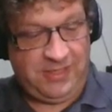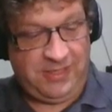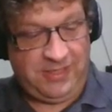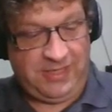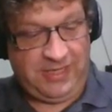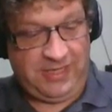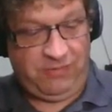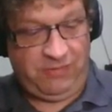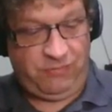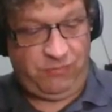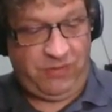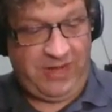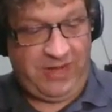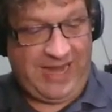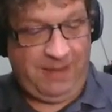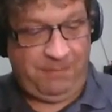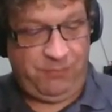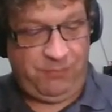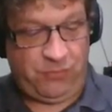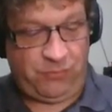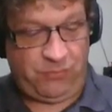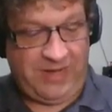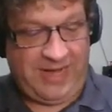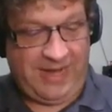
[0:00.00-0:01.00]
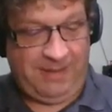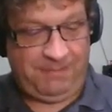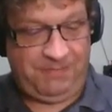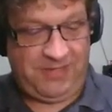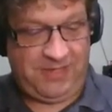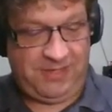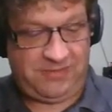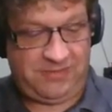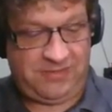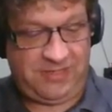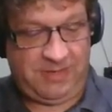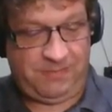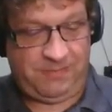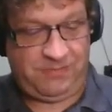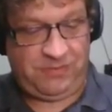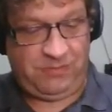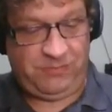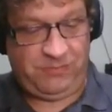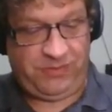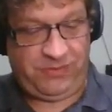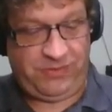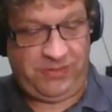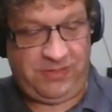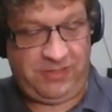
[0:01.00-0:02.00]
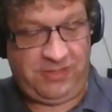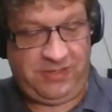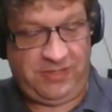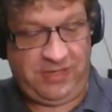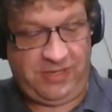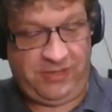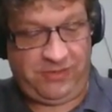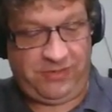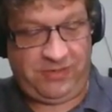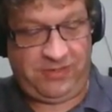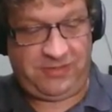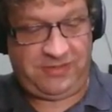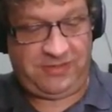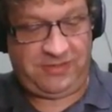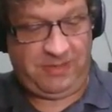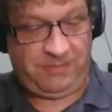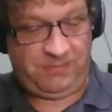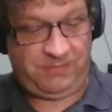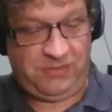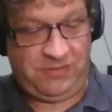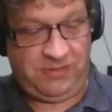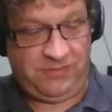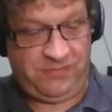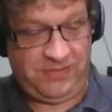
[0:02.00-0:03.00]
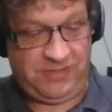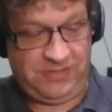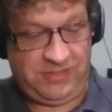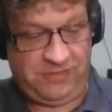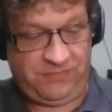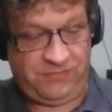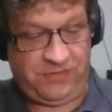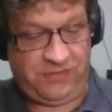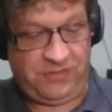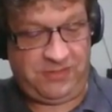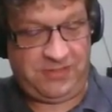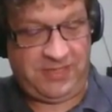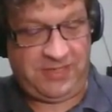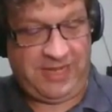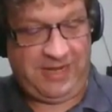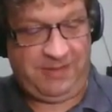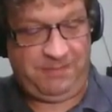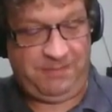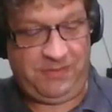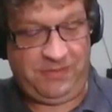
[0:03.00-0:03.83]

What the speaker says: And wrap will wrap the exception within another exception of a different type.